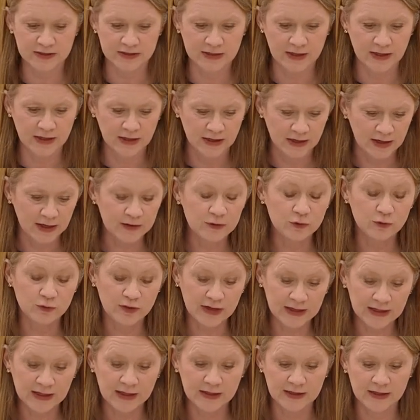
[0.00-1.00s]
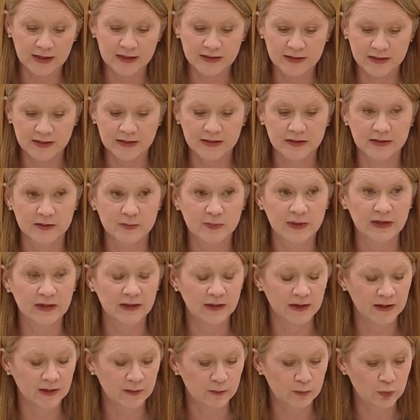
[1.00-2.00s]
As I do recognise this has
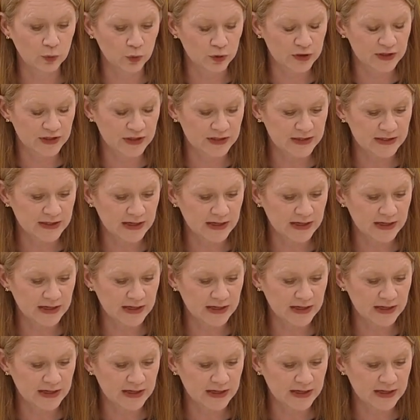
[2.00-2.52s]
been an important